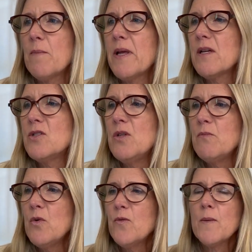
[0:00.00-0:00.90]
because you
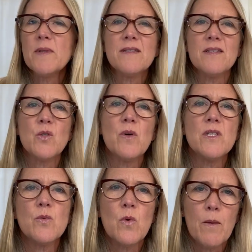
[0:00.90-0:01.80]
move from a situation where